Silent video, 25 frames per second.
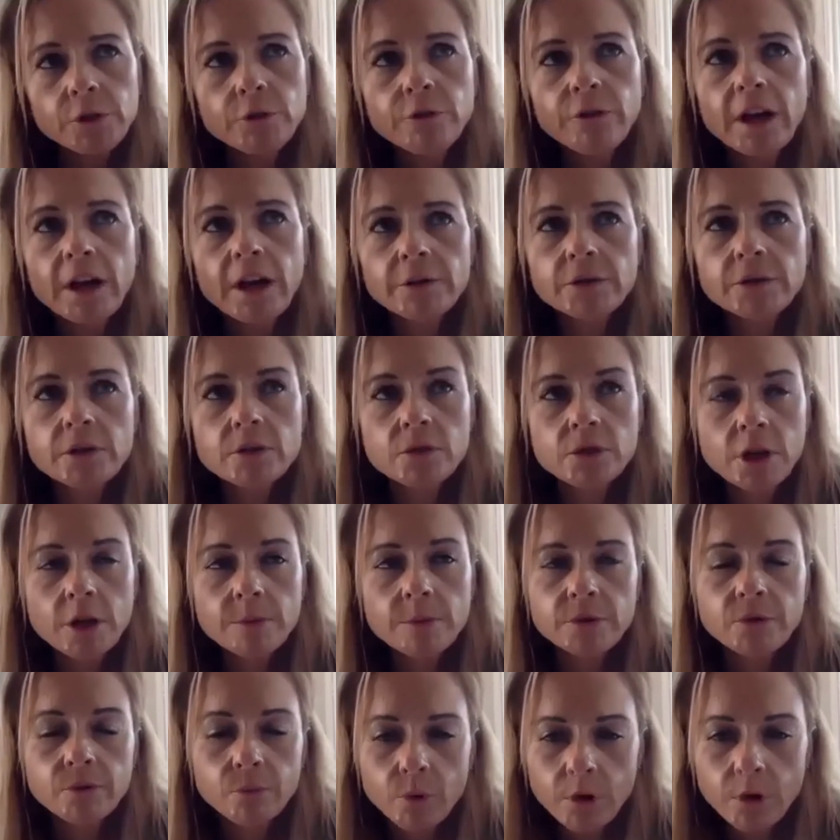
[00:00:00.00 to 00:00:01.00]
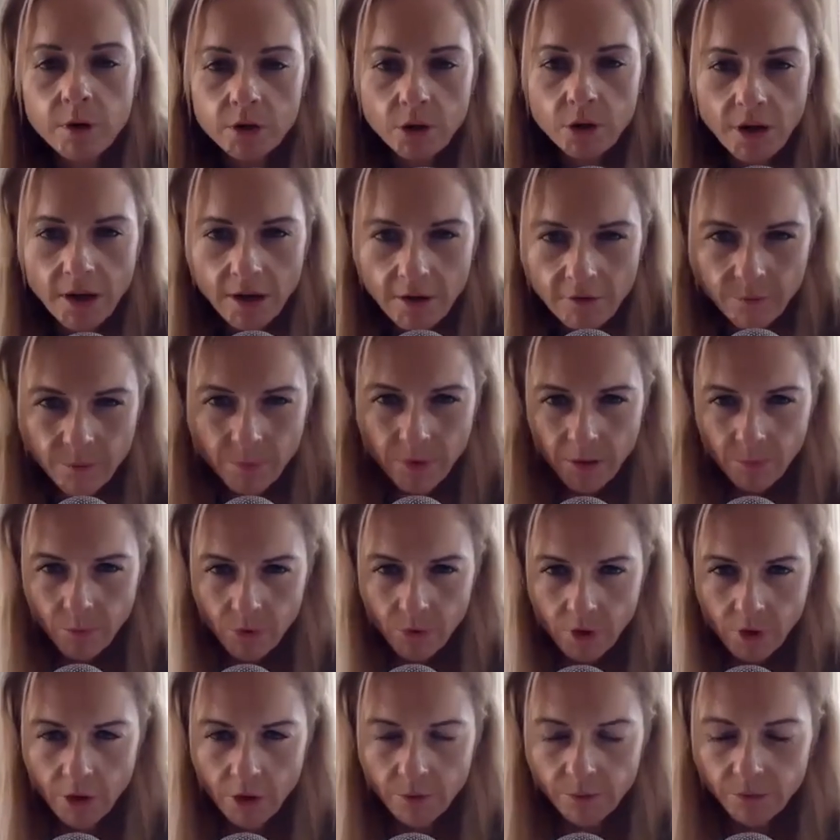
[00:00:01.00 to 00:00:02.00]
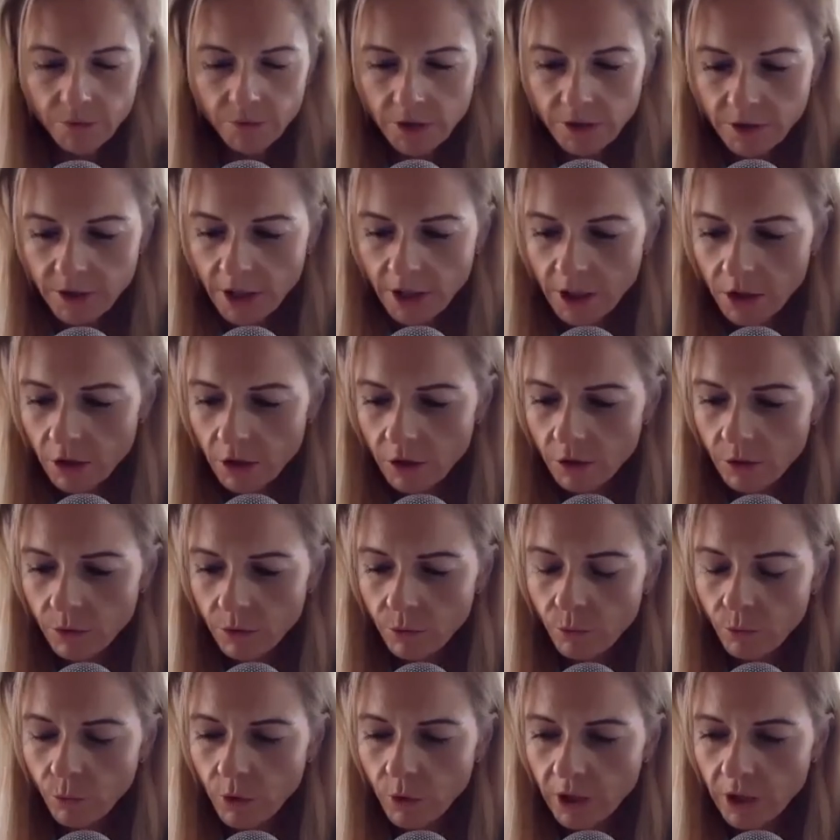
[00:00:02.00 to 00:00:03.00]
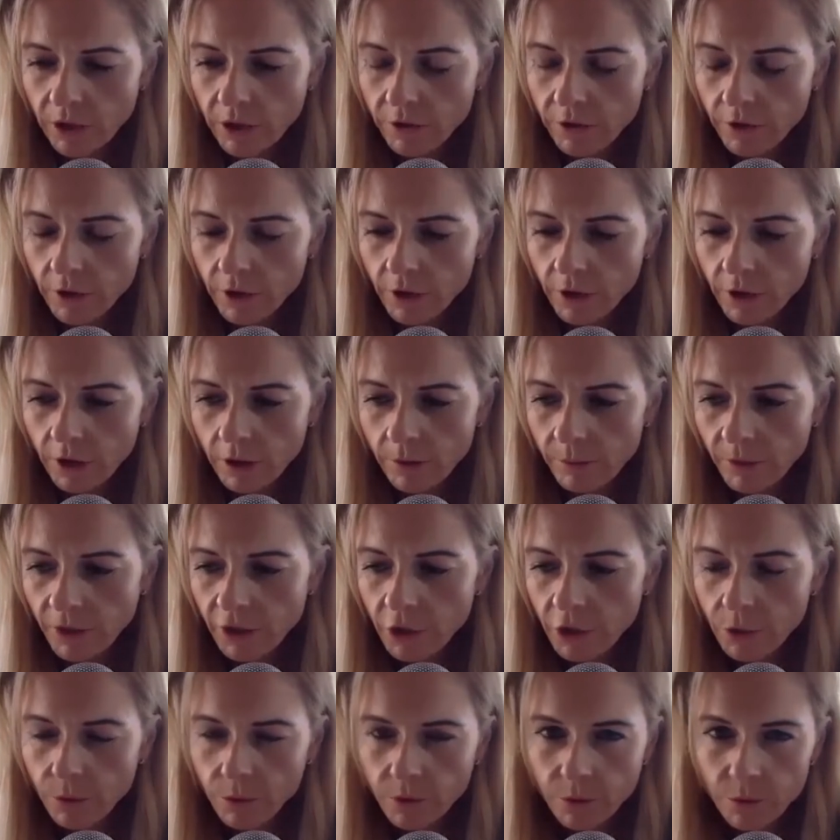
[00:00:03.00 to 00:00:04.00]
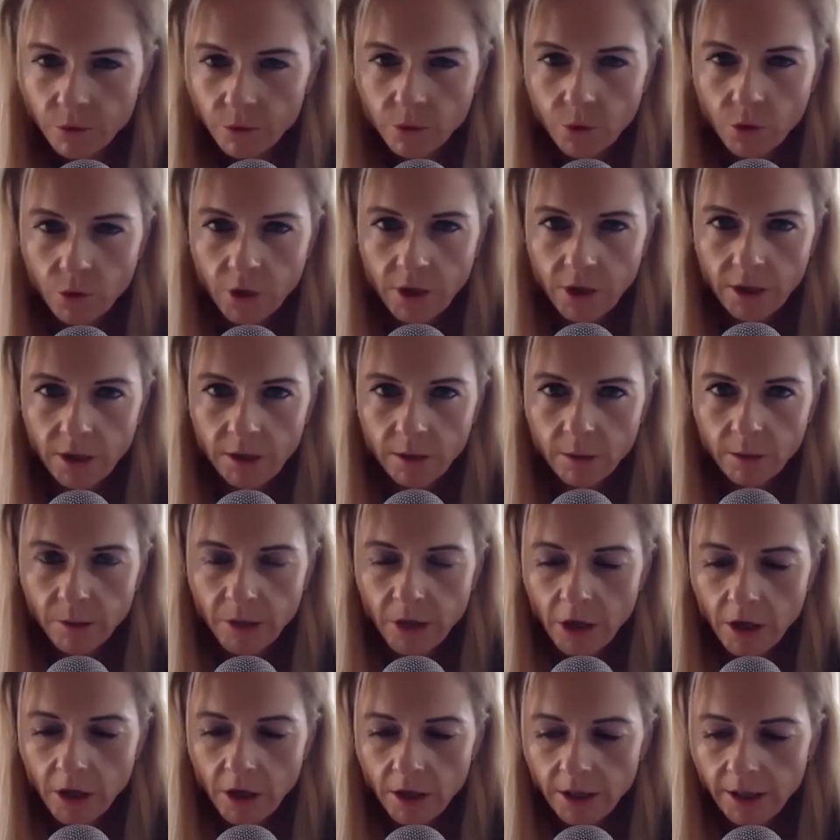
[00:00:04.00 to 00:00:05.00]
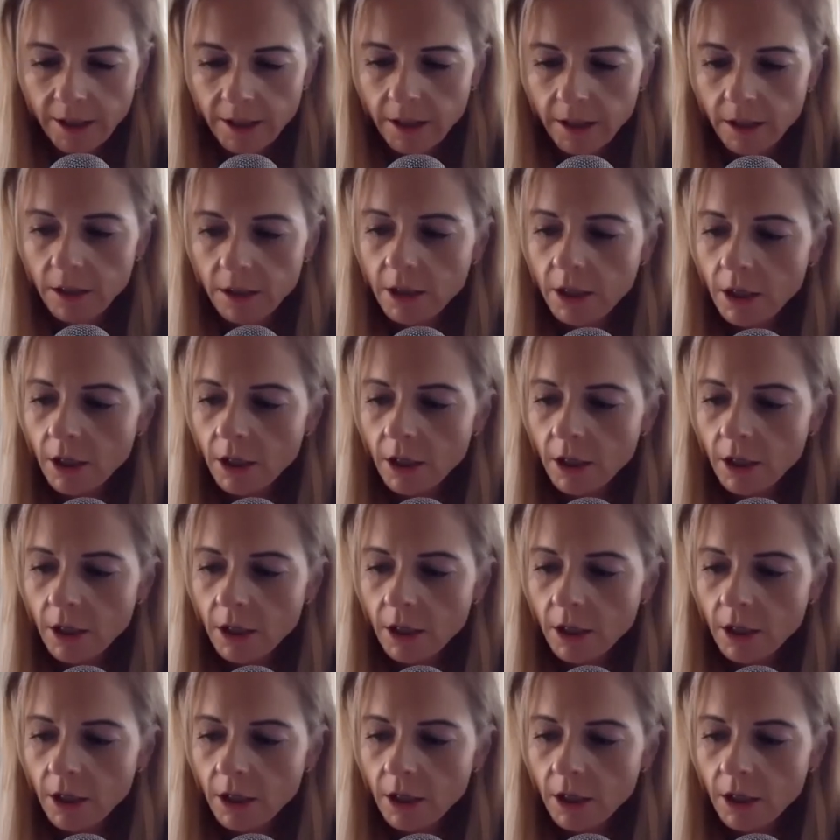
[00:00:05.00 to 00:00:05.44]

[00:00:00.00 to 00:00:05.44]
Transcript: found in terms of when you have people that come to see you with um, i know we were talking a little bit earlier